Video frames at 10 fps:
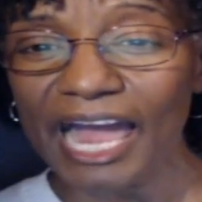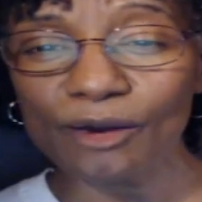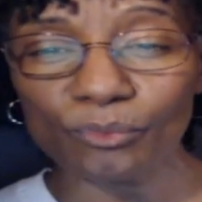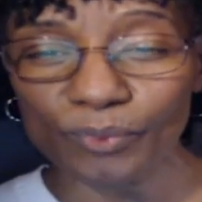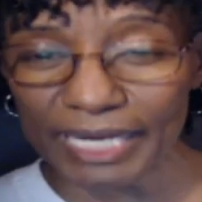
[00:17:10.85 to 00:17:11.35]

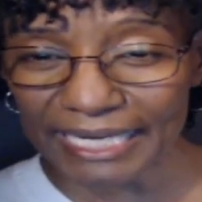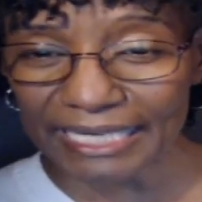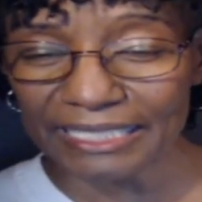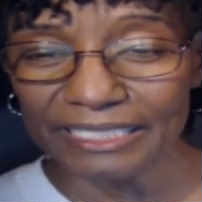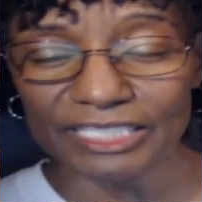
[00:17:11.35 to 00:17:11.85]
and
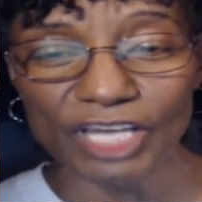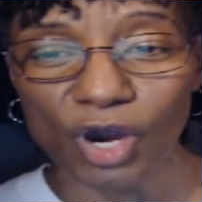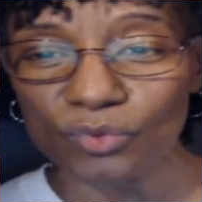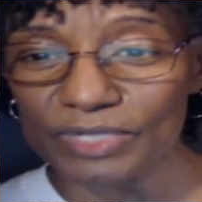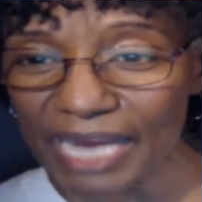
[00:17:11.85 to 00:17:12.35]
we
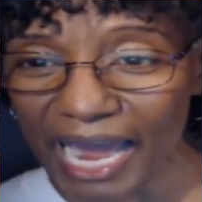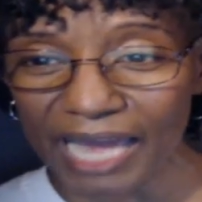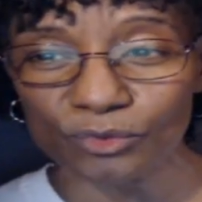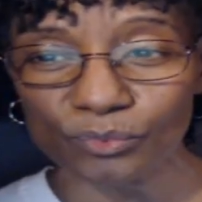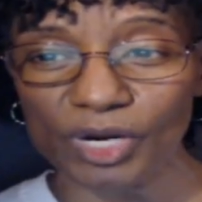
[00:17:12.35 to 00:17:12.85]
know
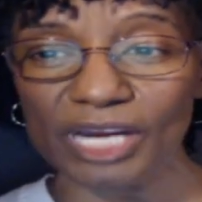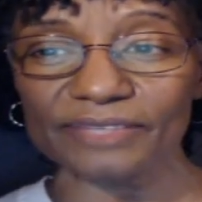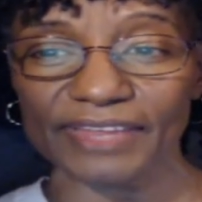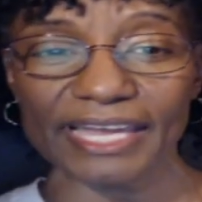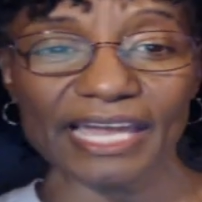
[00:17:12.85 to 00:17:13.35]
not
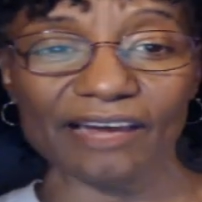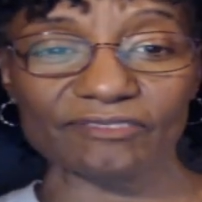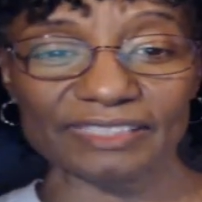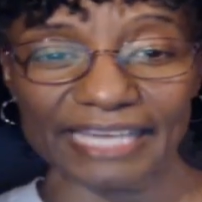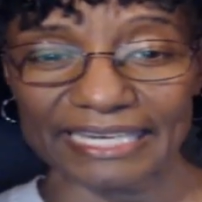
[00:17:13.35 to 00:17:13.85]
where they
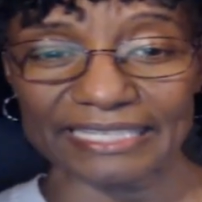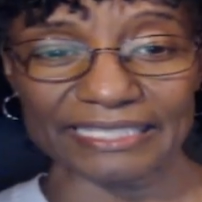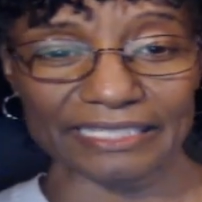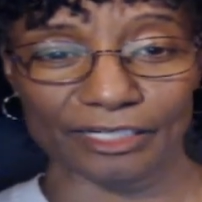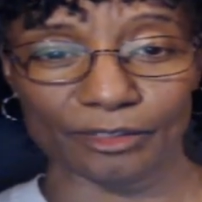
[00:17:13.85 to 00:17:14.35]
have laid
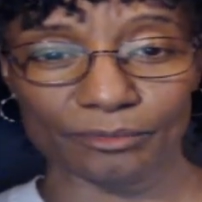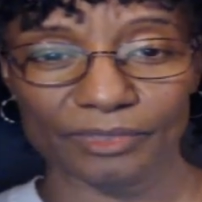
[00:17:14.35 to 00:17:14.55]
him.